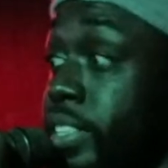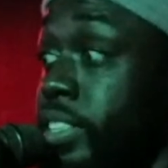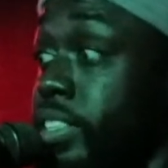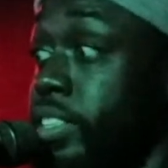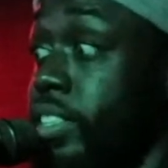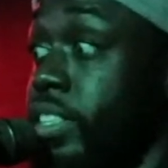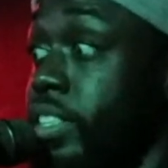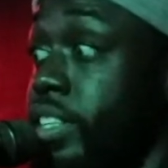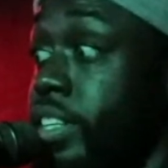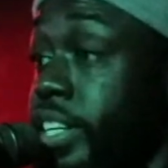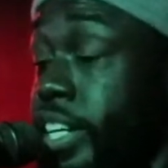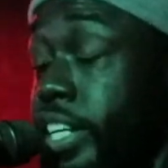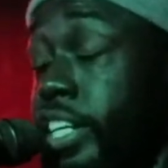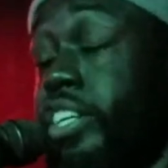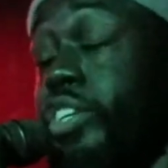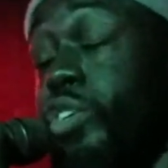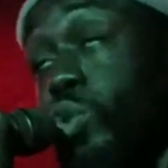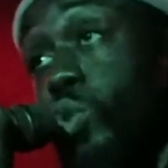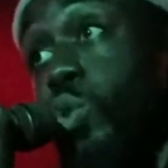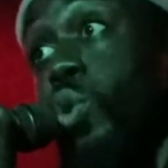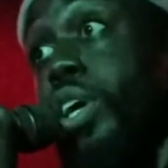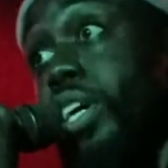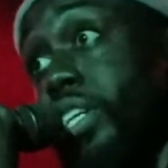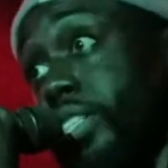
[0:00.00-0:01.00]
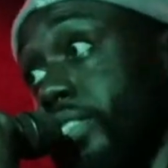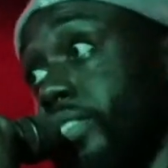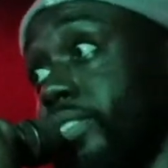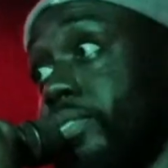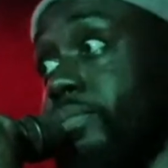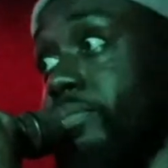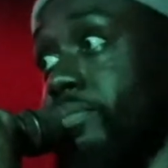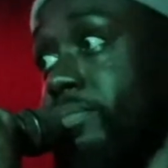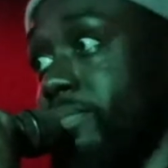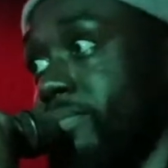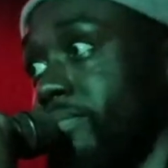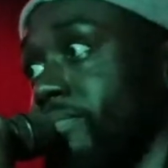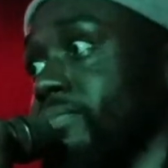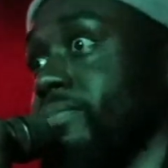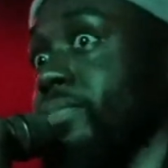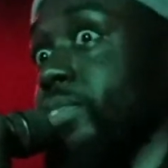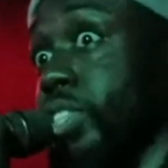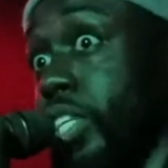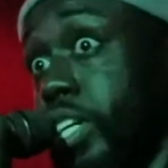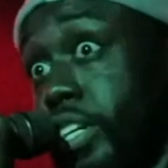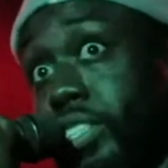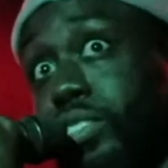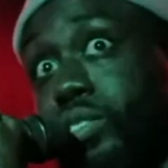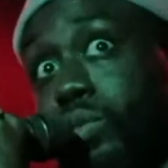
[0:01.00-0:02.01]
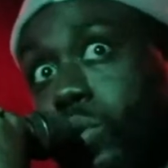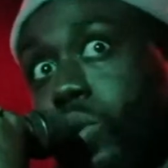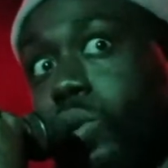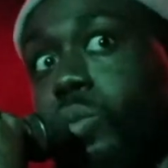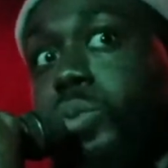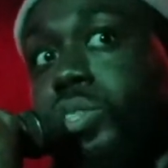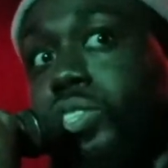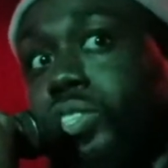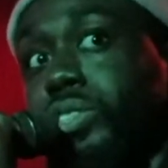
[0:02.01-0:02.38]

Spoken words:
as, nigga, you crazy. Something's wrong